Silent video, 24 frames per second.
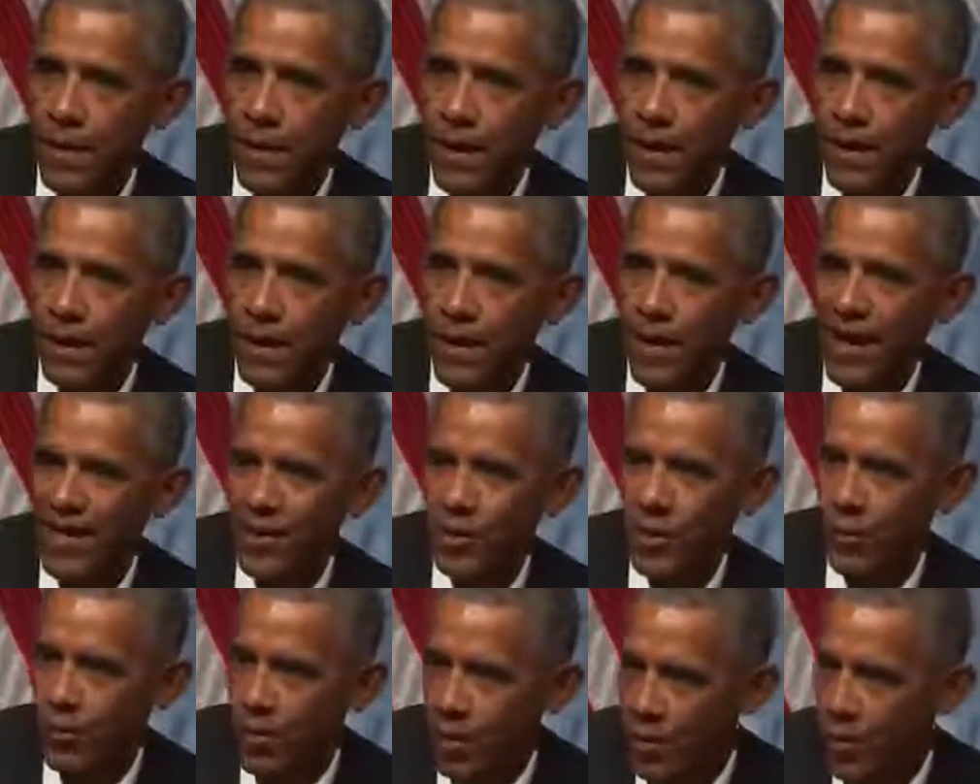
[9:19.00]
and
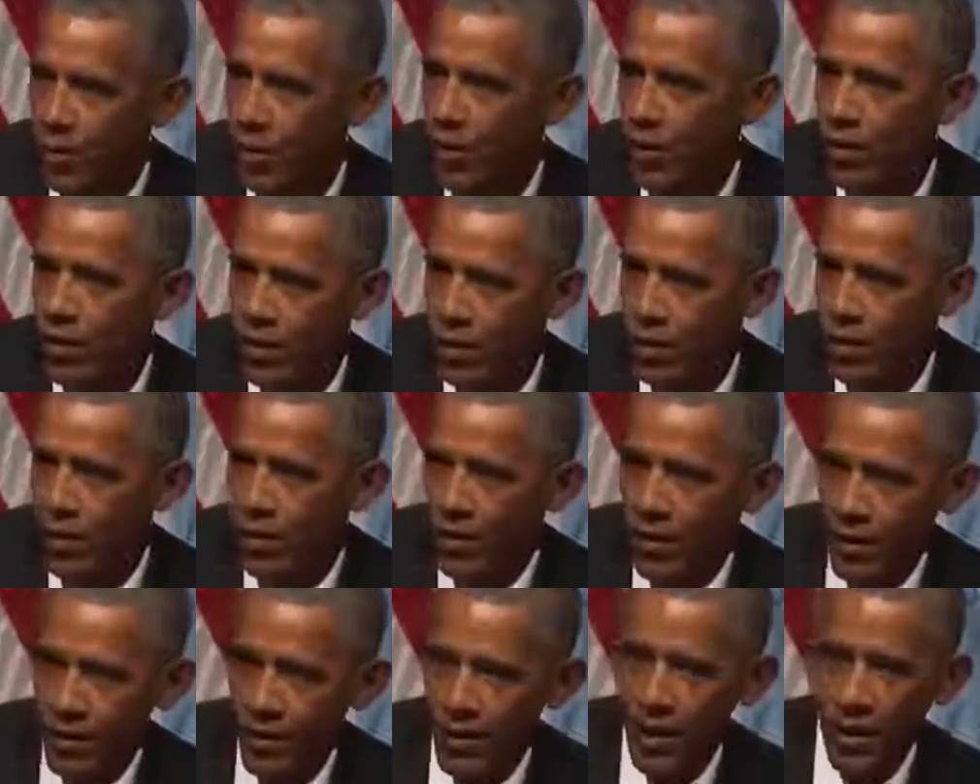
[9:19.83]
entrepreneurial
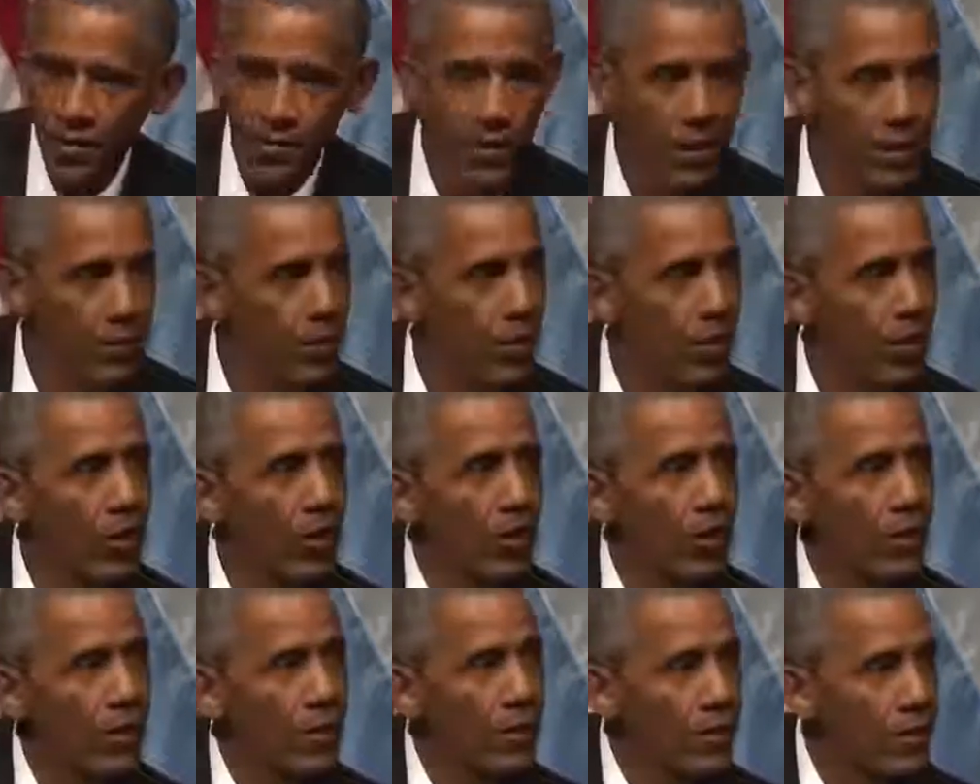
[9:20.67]
our young people
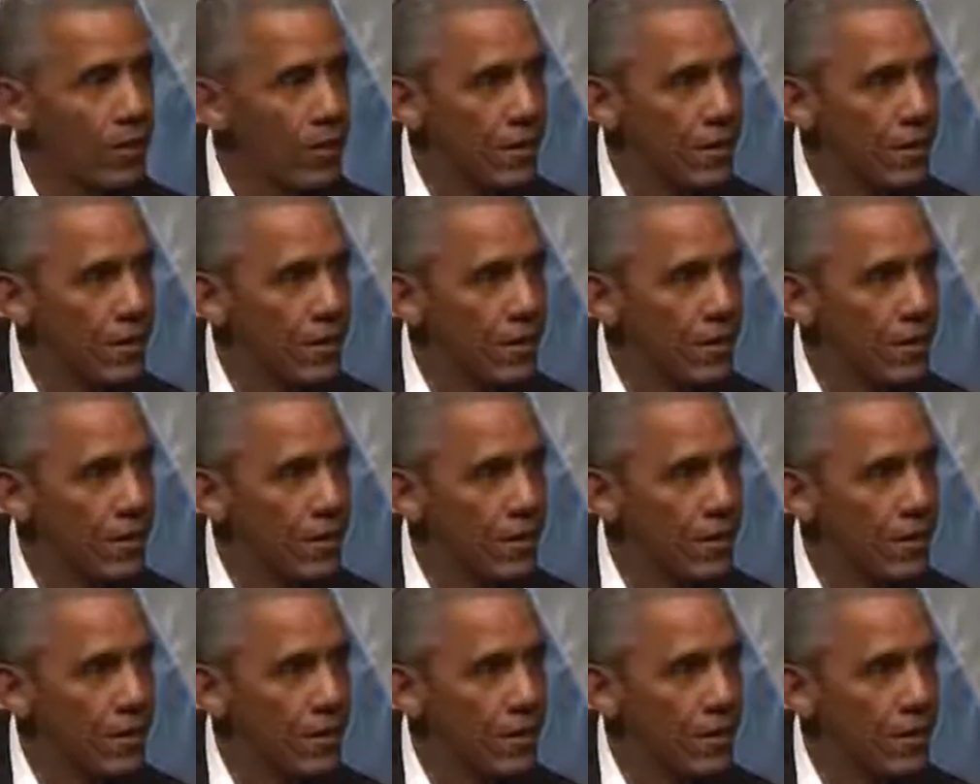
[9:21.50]
are.